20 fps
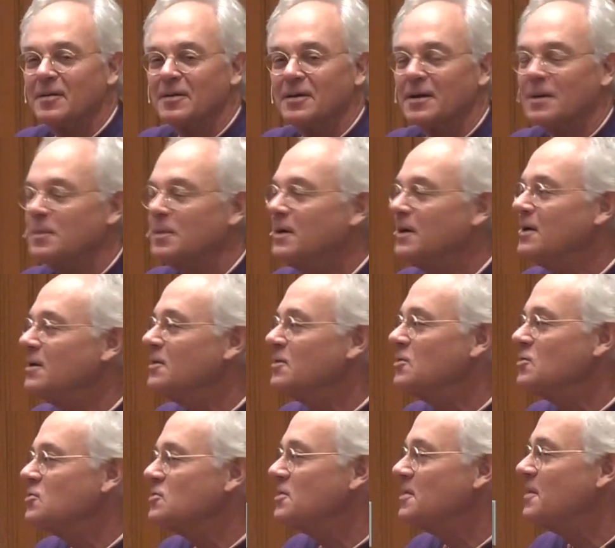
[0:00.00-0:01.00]

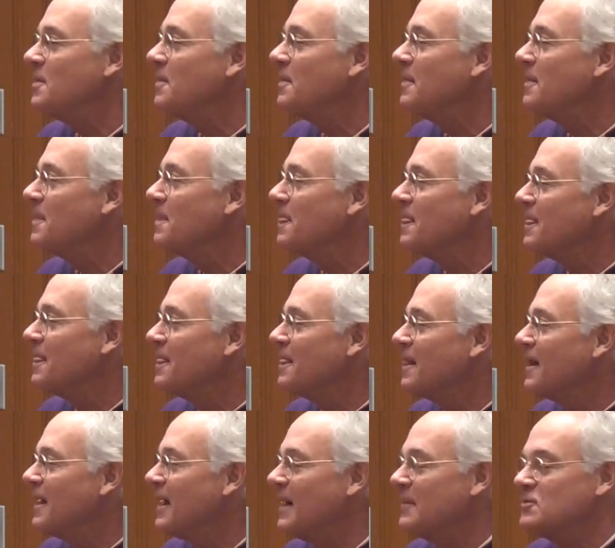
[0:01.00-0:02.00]
Oppose?
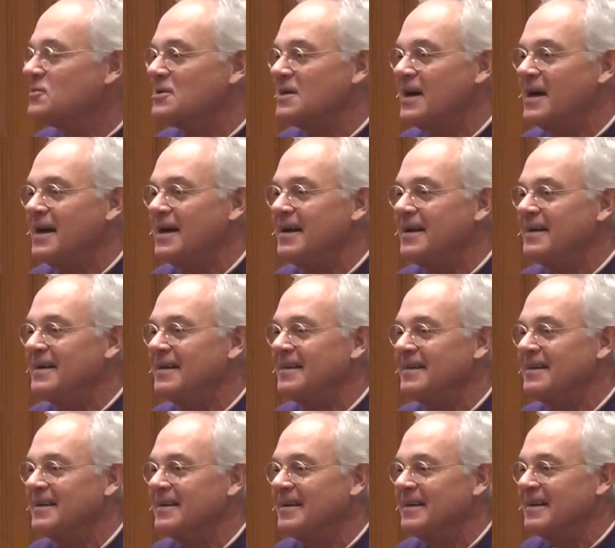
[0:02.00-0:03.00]
Abstain?
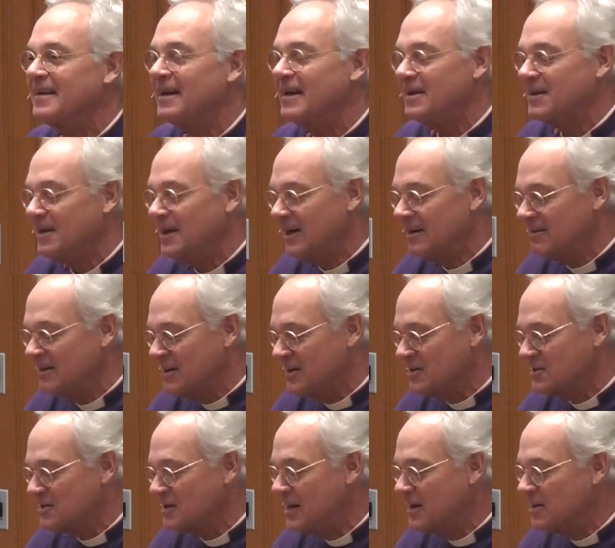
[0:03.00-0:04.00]
It
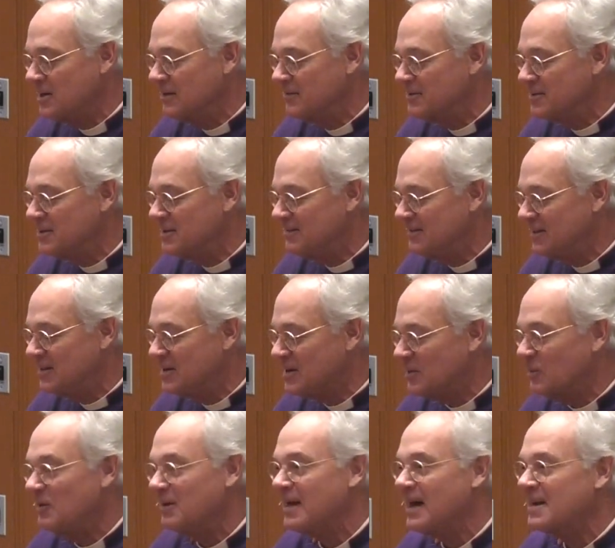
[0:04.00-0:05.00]
carries. Thank you for your
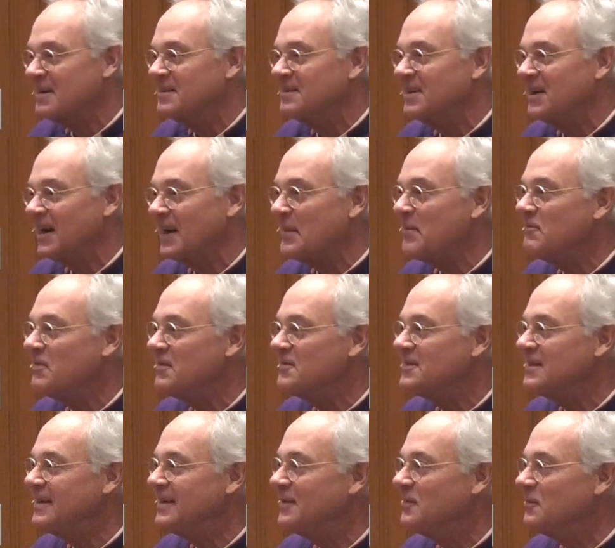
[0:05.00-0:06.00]
vote. We've got an
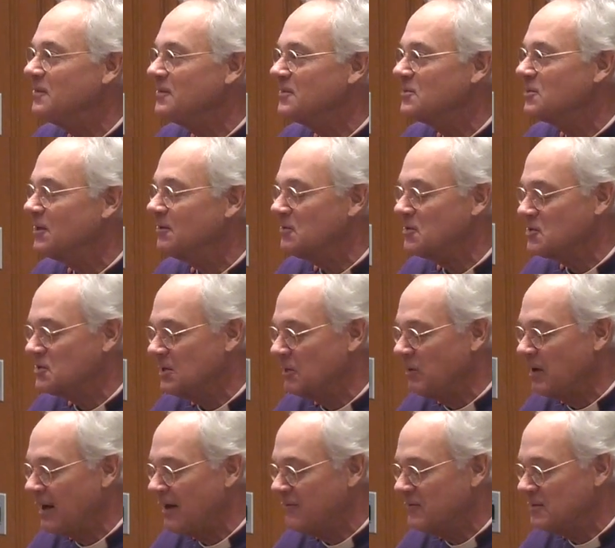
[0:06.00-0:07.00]
11:15 service that
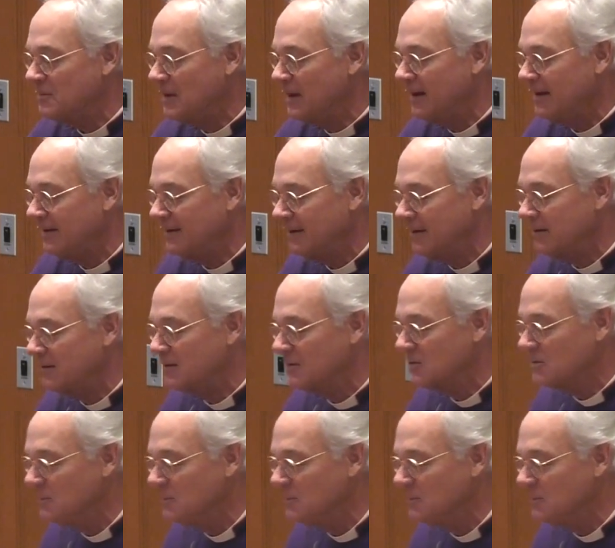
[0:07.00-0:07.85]
we have to make later this